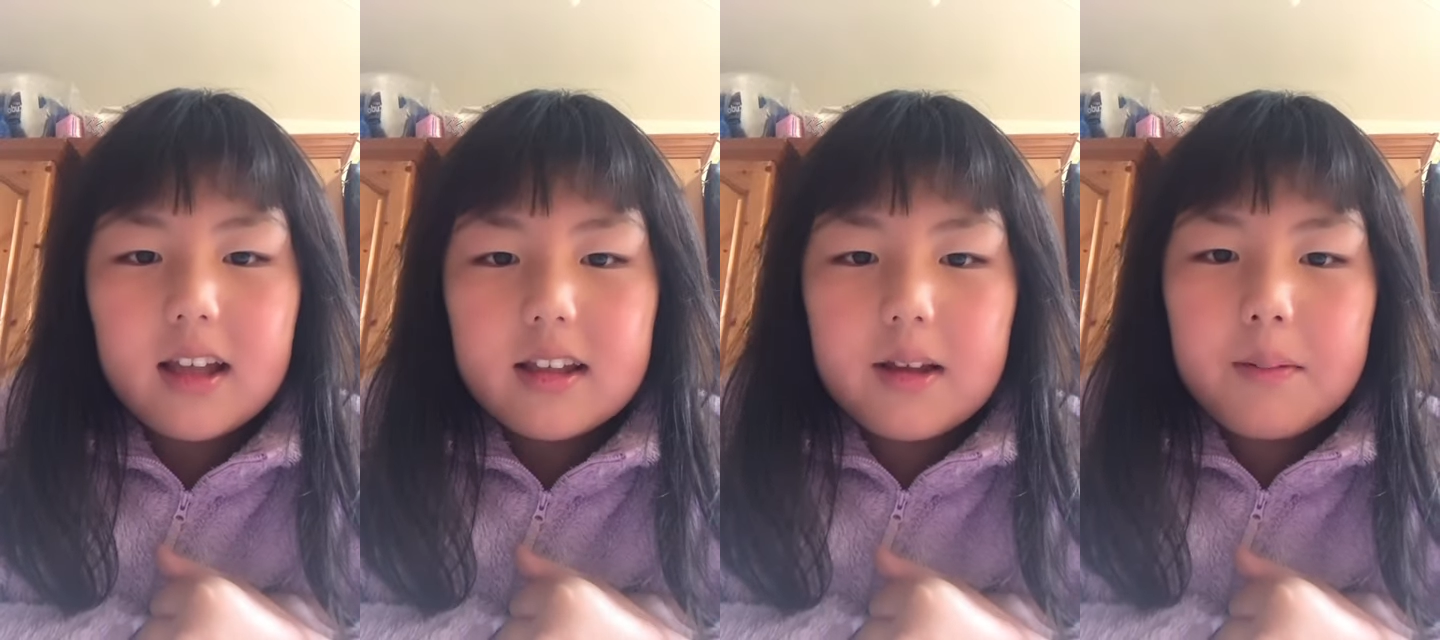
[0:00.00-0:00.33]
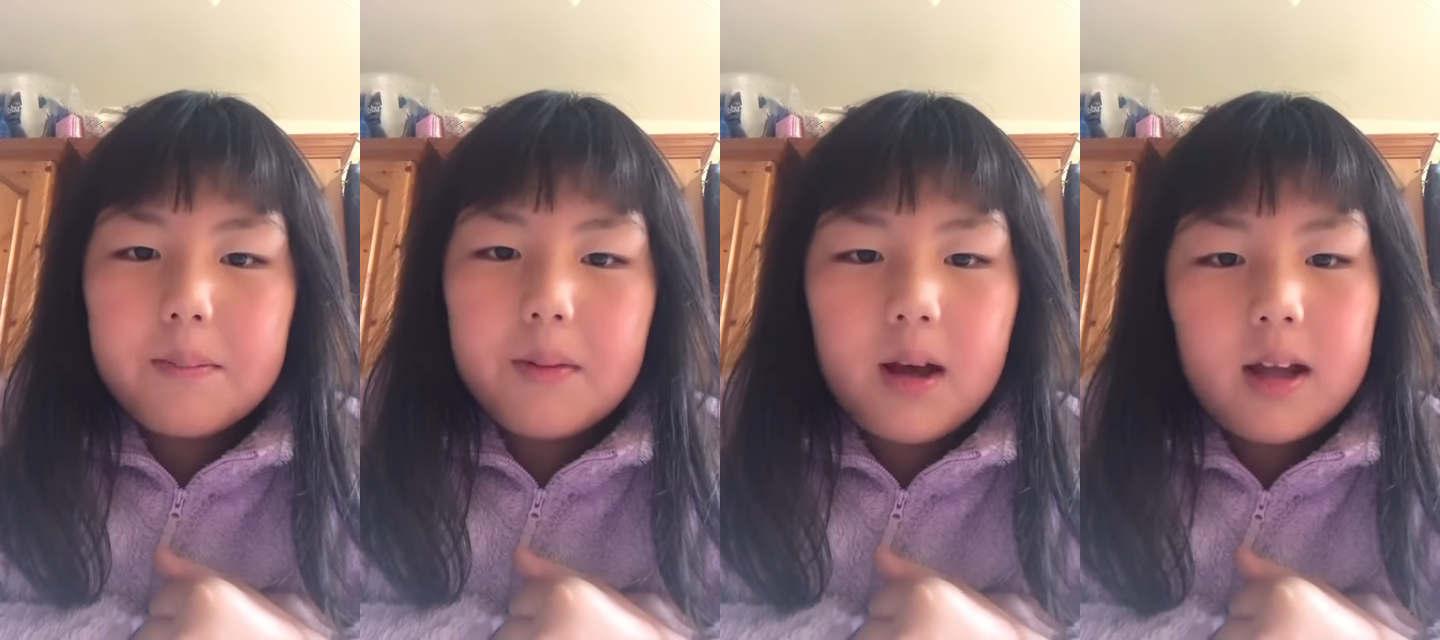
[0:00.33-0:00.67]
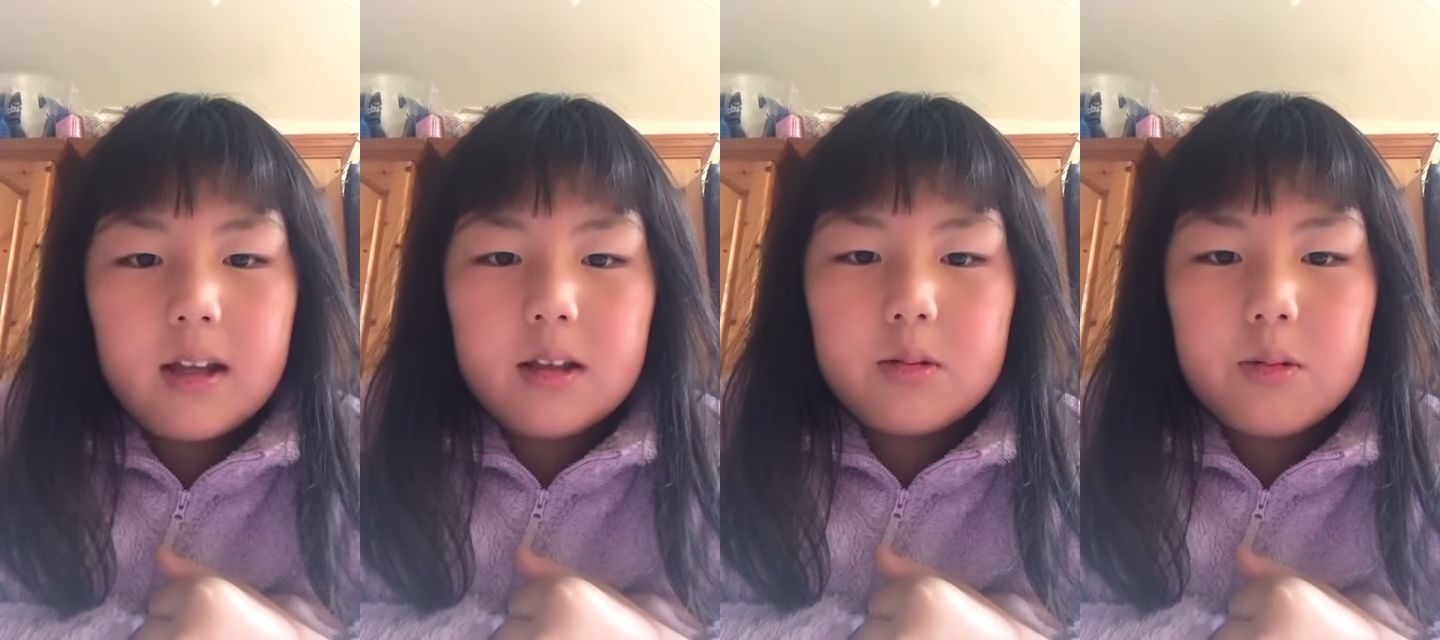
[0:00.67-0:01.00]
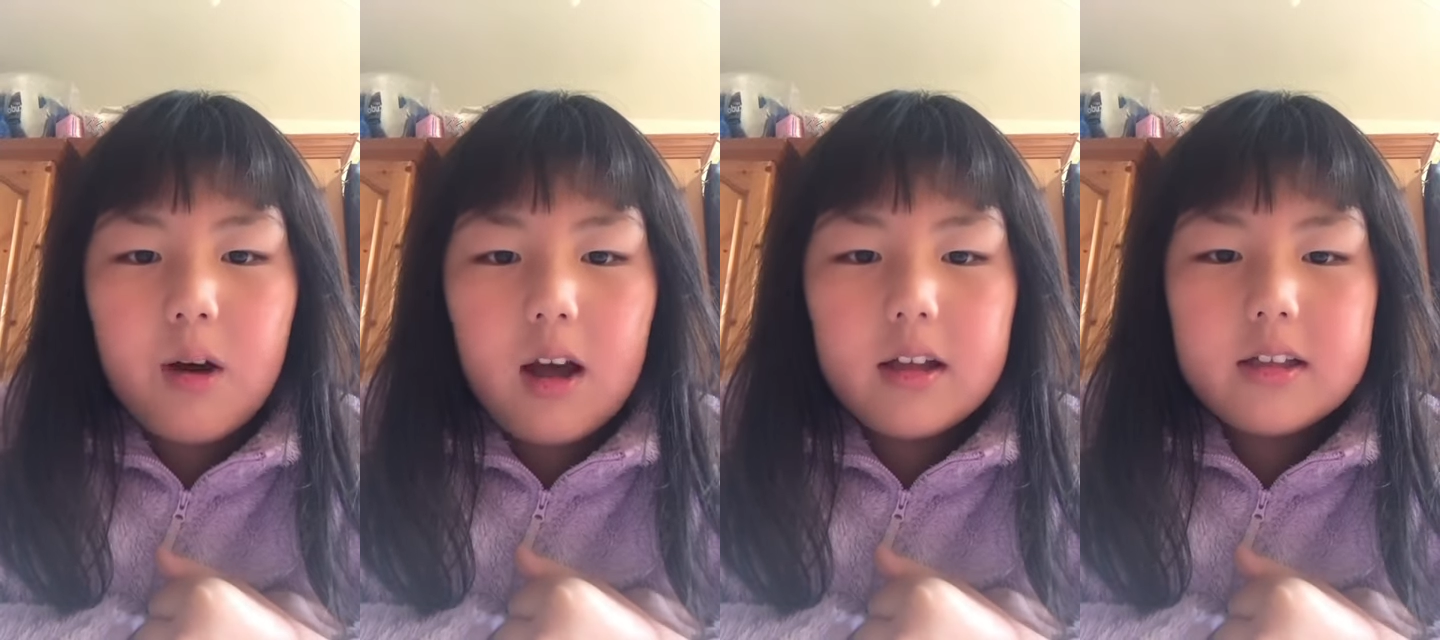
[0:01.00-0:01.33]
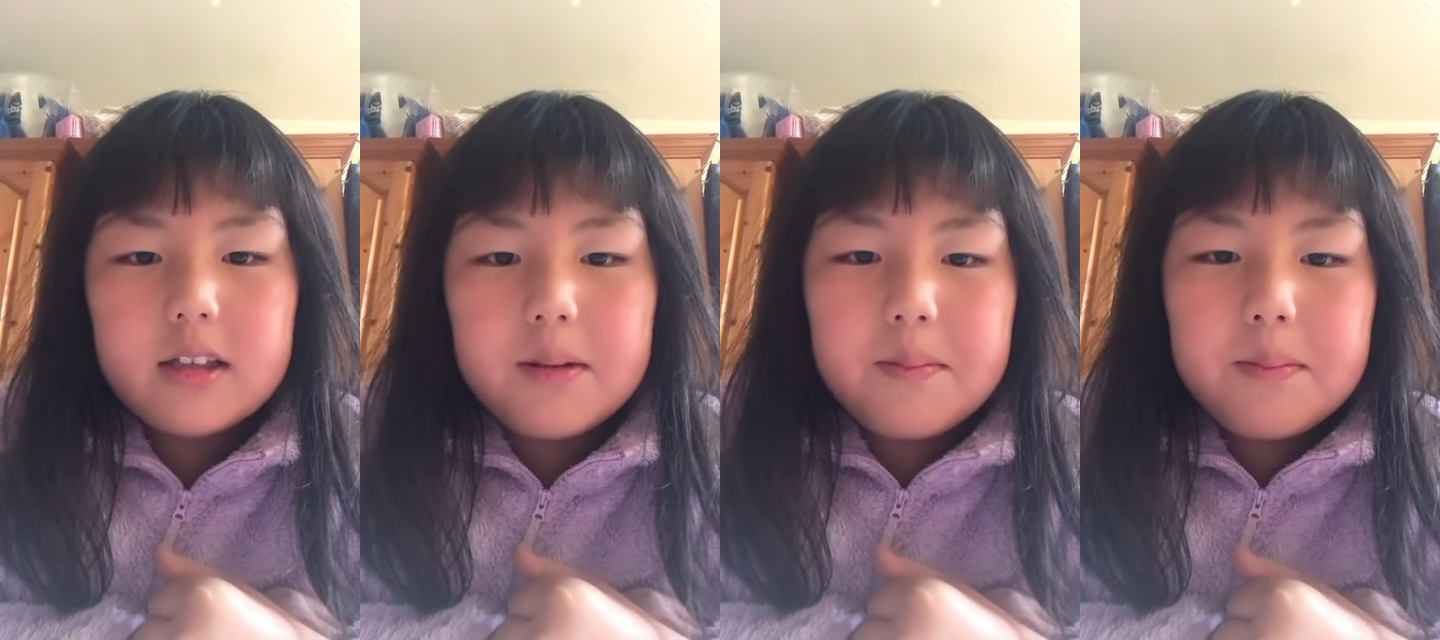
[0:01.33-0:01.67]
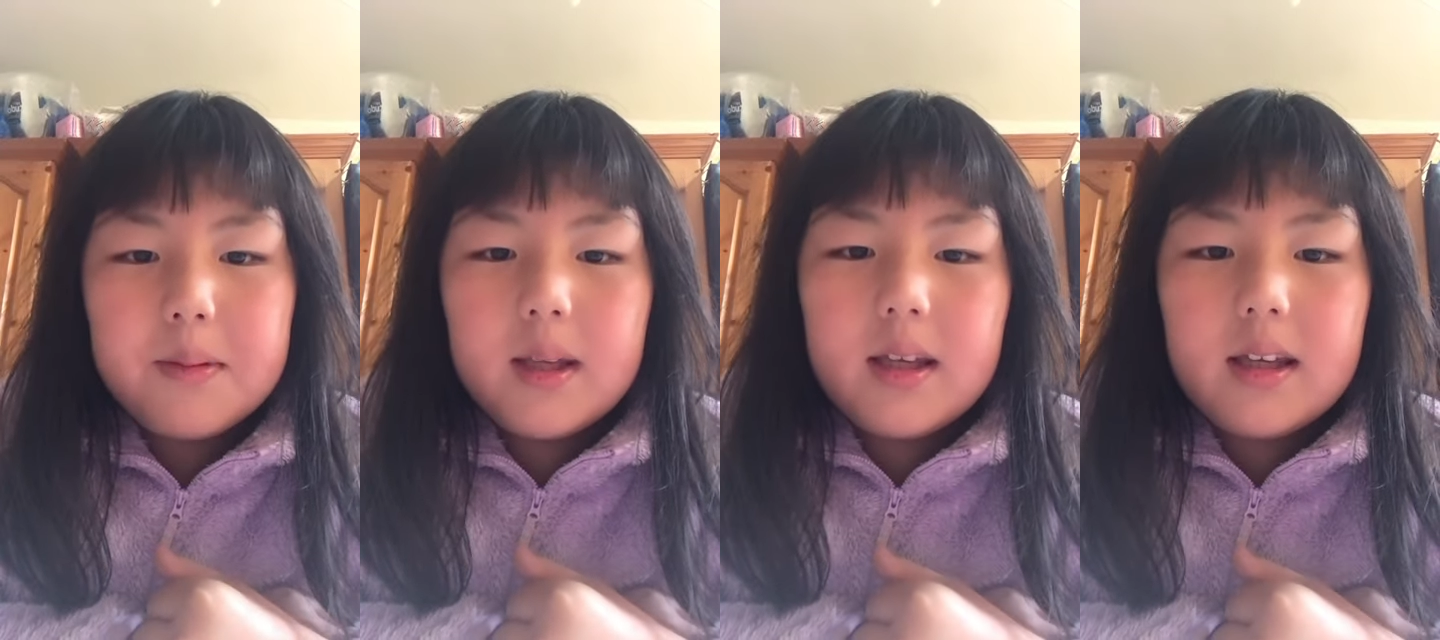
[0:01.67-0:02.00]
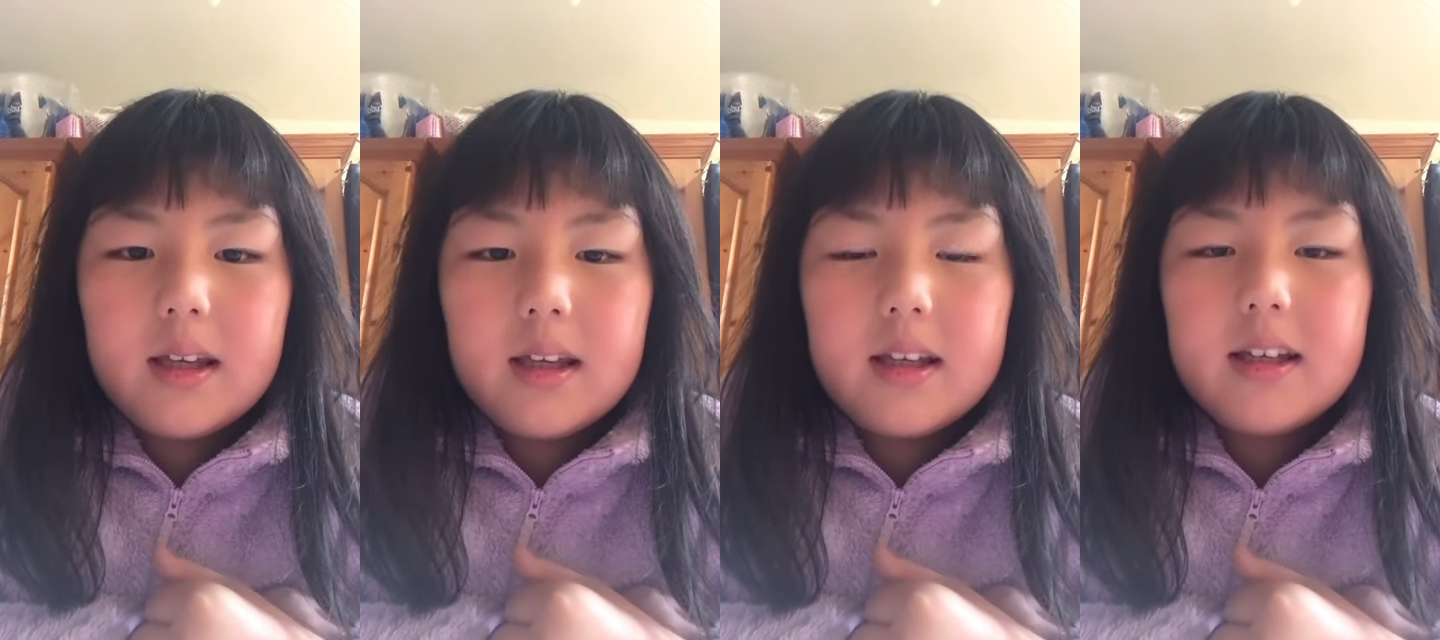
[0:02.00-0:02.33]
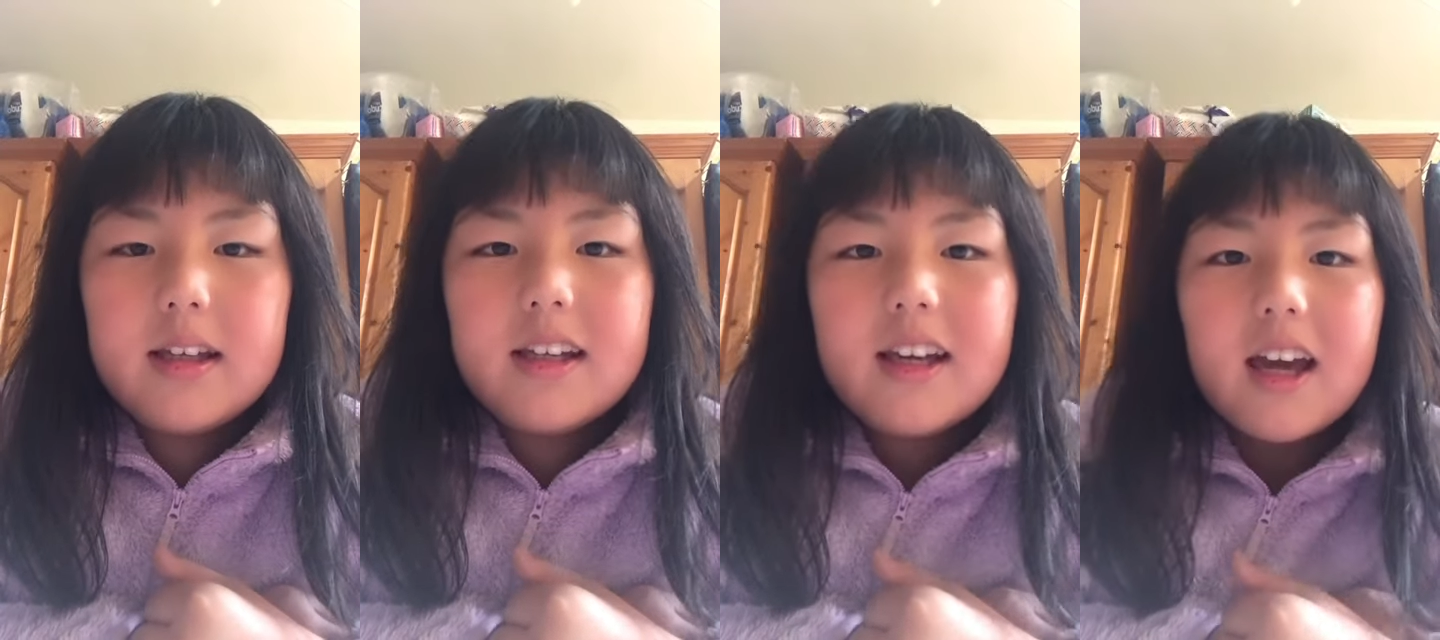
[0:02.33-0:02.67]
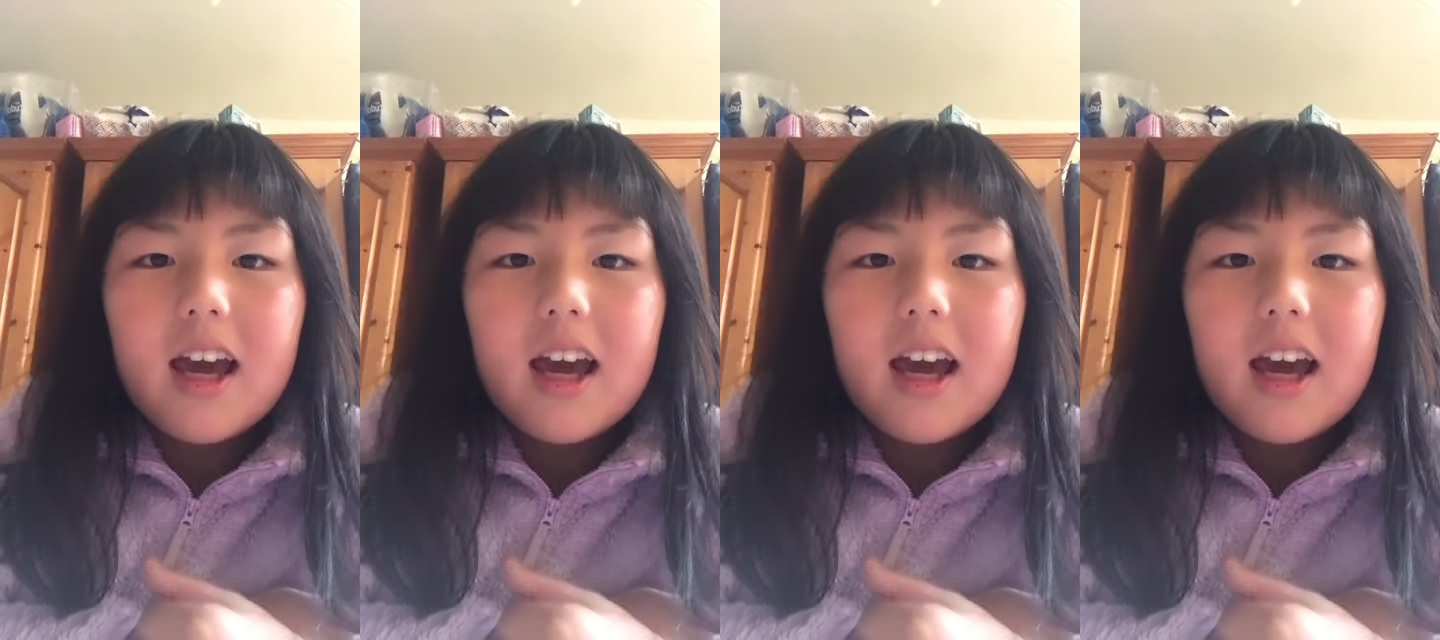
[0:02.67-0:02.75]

somebody's watching me.